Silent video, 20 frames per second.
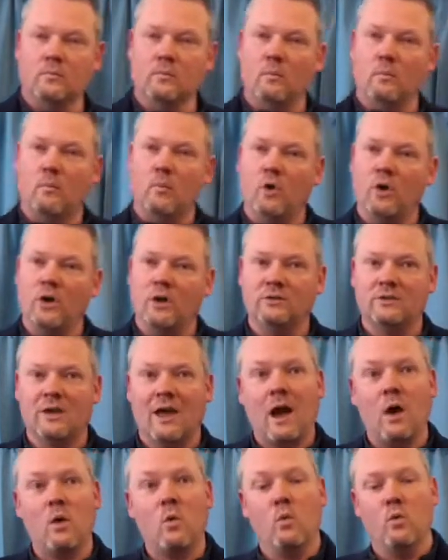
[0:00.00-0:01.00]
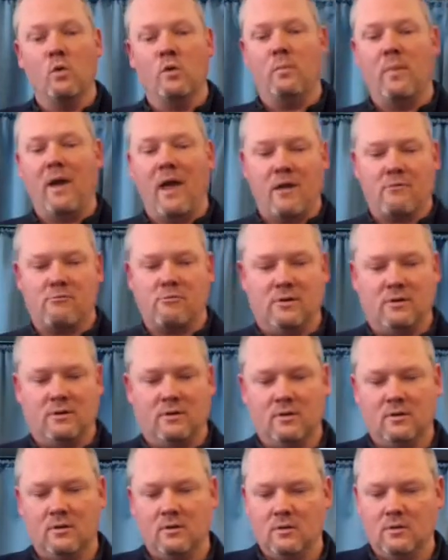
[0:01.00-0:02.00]
but his outward bearing
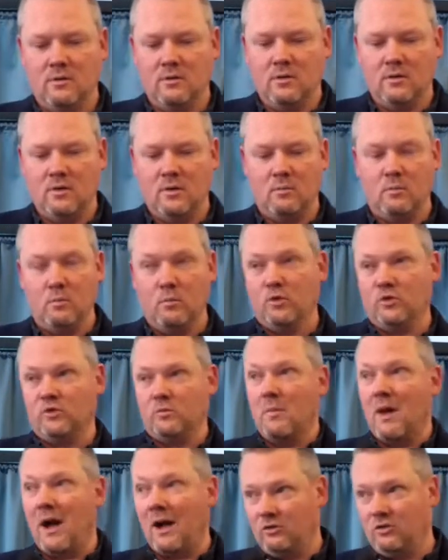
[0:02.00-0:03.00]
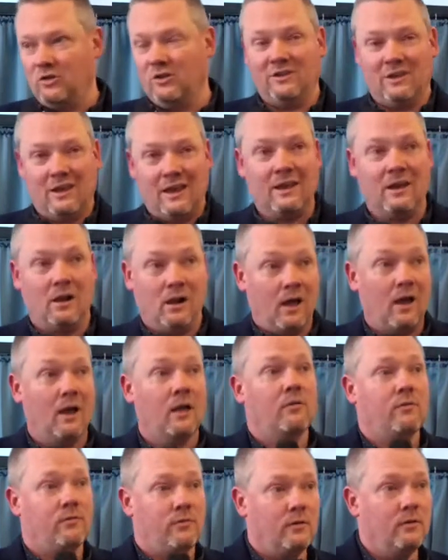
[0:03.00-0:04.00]
must match his inner
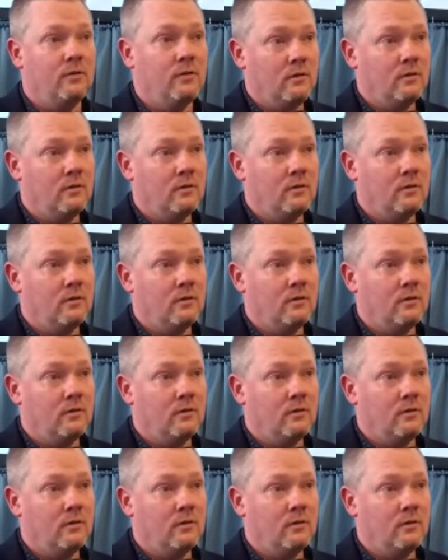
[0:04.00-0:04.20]
life.